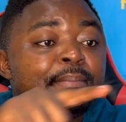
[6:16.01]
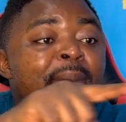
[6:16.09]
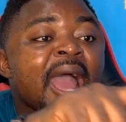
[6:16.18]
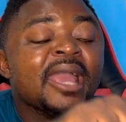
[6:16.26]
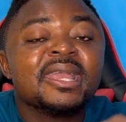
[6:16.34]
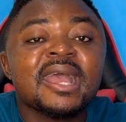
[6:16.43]

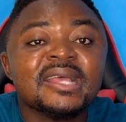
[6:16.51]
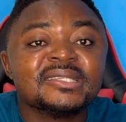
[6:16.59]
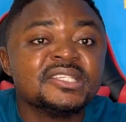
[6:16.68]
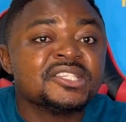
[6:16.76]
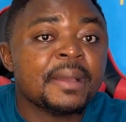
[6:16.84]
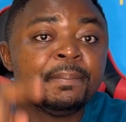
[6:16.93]
buying cars
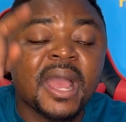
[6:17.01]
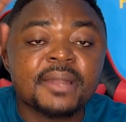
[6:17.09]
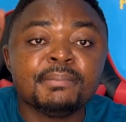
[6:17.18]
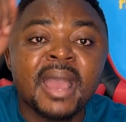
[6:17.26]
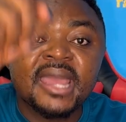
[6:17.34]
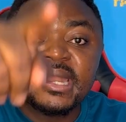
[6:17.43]
in
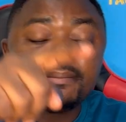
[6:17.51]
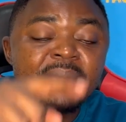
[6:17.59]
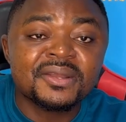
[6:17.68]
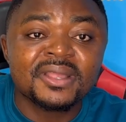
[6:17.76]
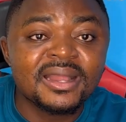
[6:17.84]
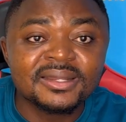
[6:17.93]
Japan, buying
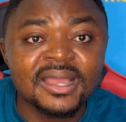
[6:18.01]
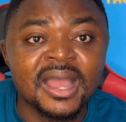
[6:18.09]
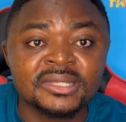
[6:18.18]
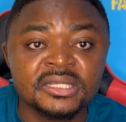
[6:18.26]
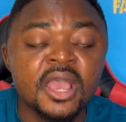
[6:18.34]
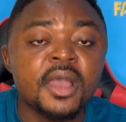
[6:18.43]
American
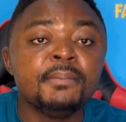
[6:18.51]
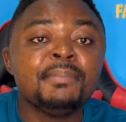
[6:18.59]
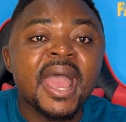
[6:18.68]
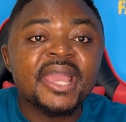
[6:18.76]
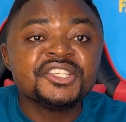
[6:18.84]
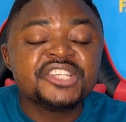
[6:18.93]
cars,
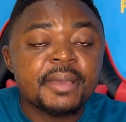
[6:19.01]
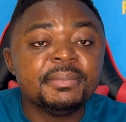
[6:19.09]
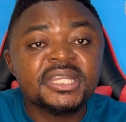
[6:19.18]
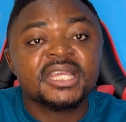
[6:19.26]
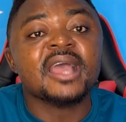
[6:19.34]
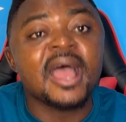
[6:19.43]
buying
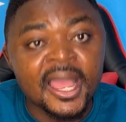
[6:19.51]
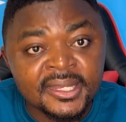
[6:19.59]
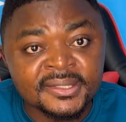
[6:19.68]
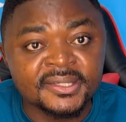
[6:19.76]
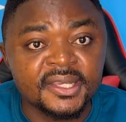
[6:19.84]
Germany cars,